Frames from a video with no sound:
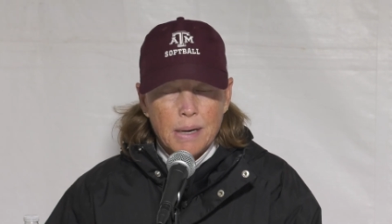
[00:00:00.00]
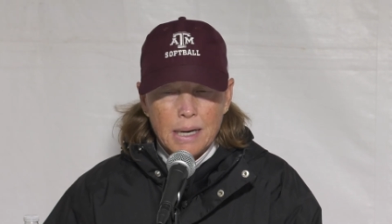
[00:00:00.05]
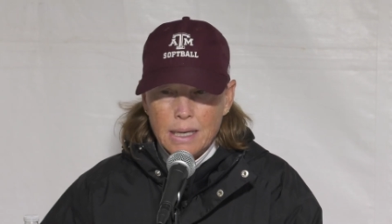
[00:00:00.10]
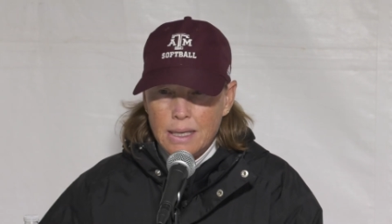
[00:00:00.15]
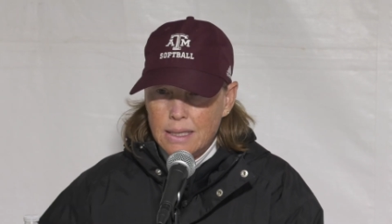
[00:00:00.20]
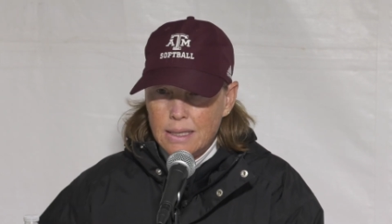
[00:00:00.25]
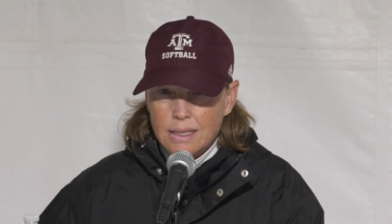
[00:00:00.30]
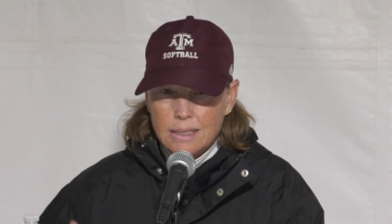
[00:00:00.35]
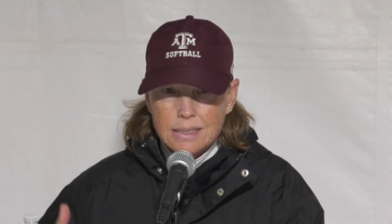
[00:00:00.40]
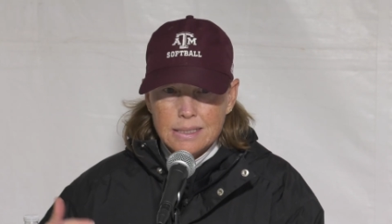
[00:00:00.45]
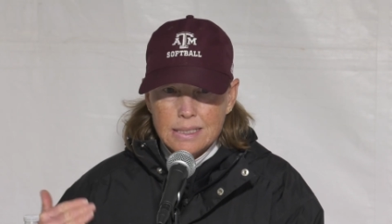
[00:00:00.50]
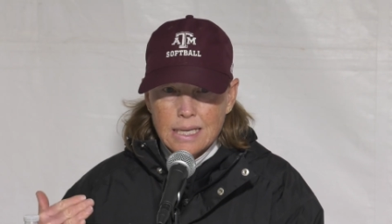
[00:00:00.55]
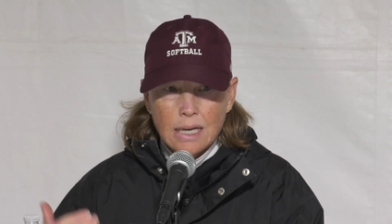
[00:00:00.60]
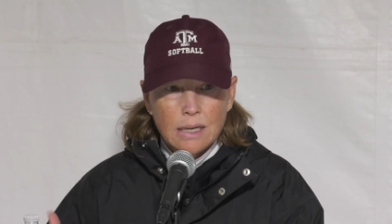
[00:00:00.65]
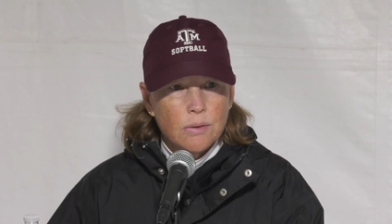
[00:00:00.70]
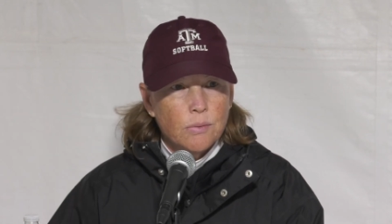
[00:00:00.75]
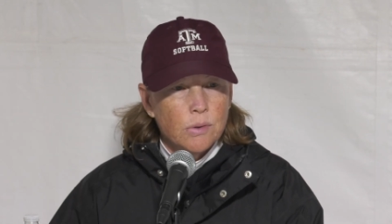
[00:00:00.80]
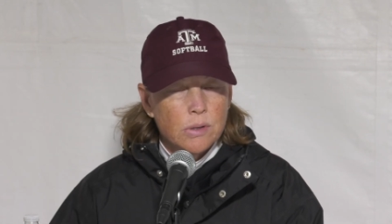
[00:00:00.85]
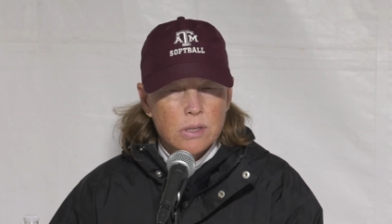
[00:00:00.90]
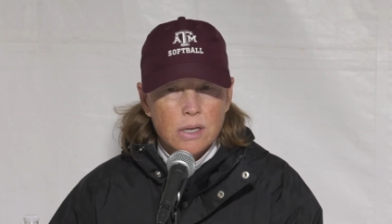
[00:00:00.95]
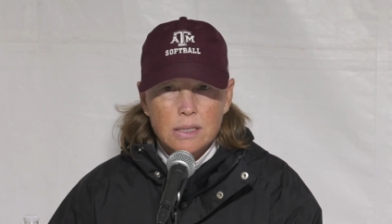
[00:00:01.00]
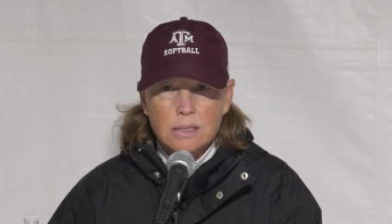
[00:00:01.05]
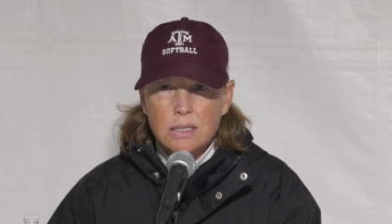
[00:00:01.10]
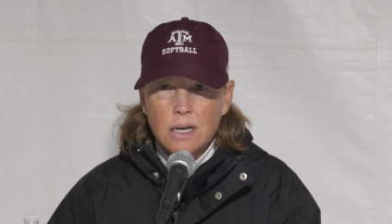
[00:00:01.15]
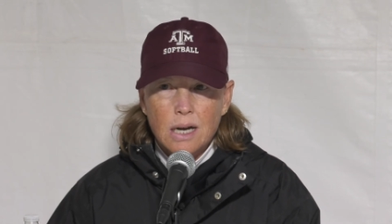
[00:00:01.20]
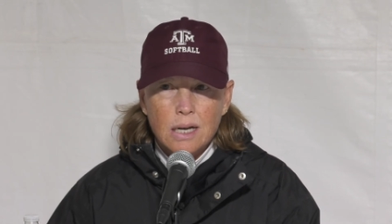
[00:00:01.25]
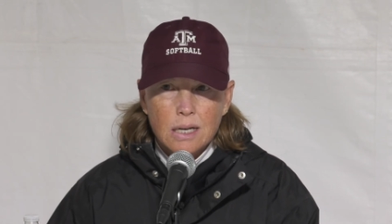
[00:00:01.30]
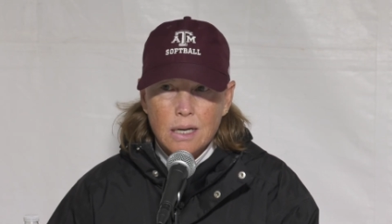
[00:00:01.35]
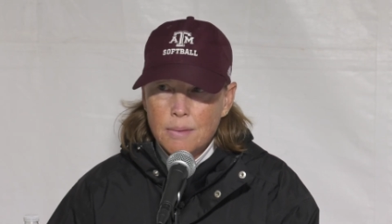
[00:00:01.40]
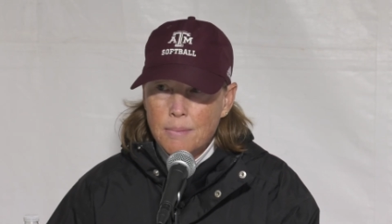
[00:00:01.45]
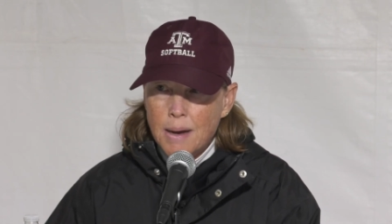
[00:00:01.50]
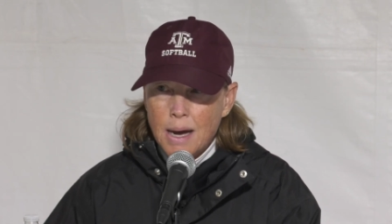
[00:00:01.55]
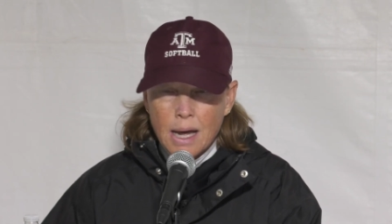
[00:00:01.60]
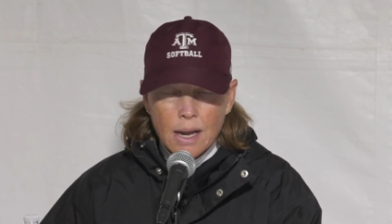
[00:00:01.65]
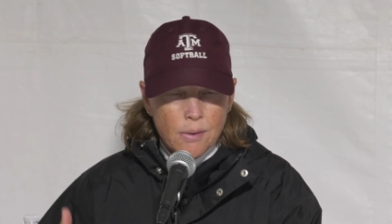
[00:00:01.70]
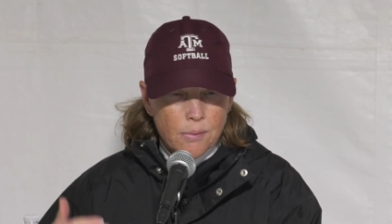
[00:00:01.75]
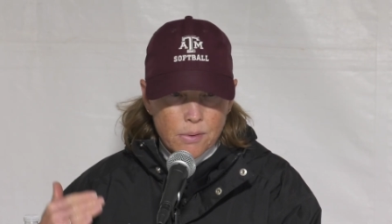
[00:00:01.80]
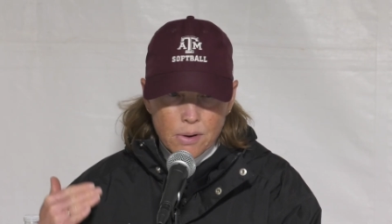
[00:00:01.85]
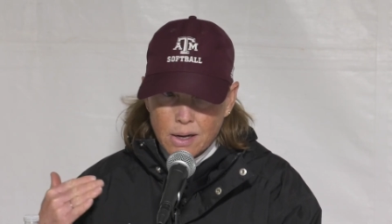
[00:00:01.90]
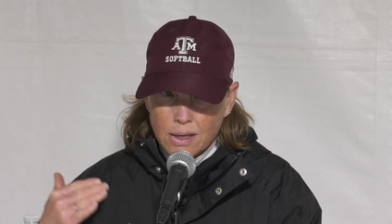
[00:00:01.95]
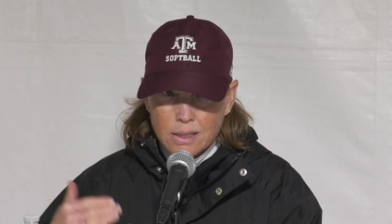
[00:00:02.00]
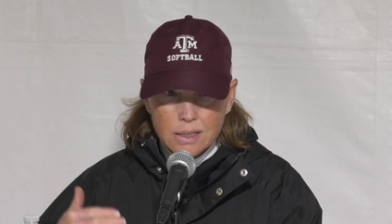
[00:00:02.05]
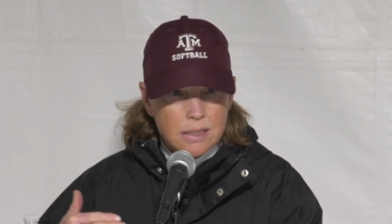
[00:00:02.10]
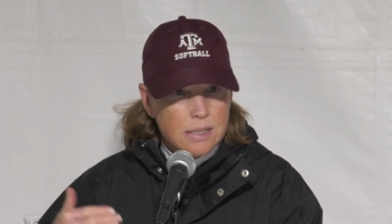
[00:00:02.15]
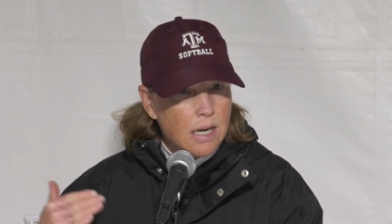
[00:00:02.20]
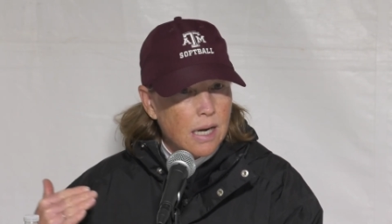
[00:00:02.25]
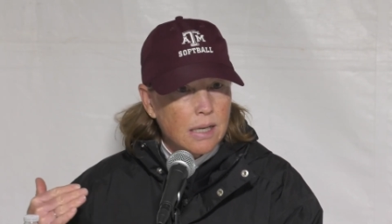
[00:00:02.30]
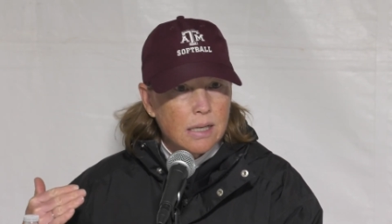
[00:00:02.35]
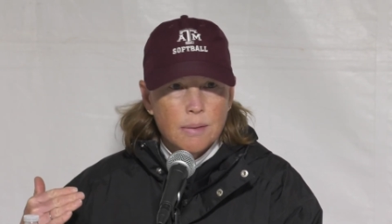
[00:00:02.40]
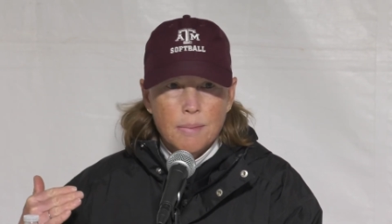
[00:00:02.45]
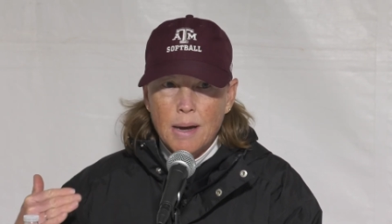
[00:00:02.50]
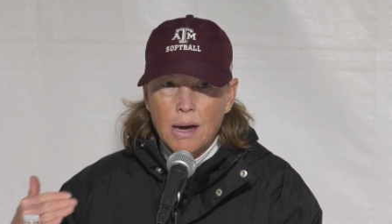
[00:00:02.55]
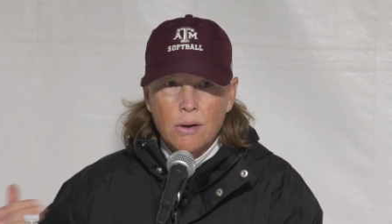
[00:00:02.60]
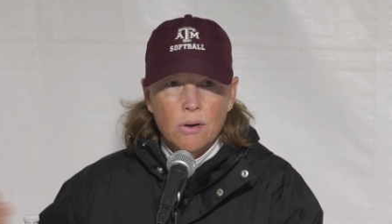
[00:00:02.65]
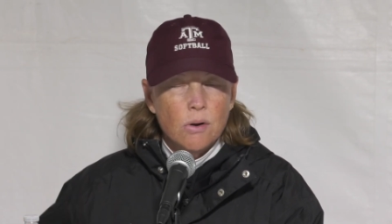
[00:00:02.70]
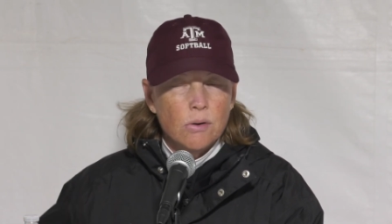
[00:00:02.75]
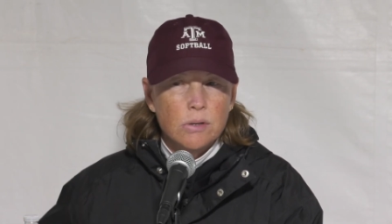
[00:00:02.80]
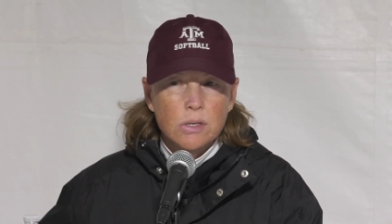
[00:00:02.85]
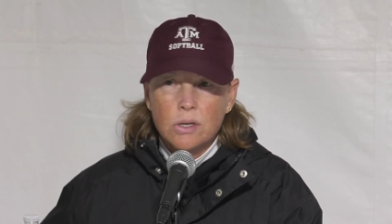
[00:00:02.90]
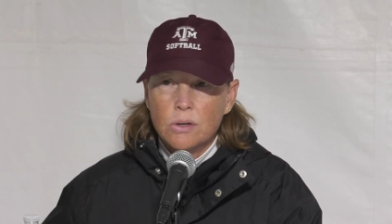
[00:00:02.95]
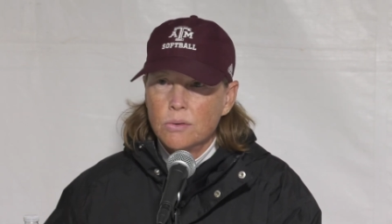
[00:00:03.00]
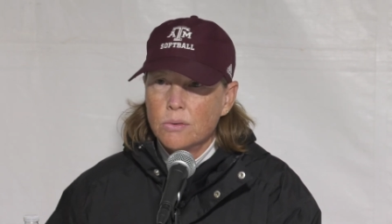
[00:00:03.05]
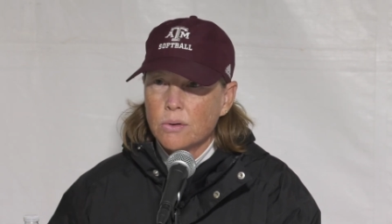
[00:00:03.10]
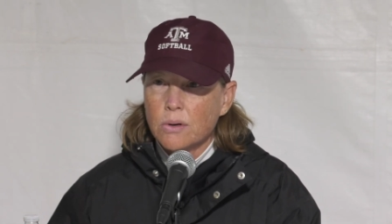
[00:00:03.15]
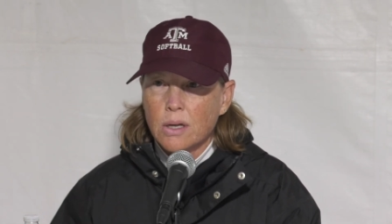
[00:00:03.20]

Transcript: but the second we're done talking about it, we're not going to talk about OU.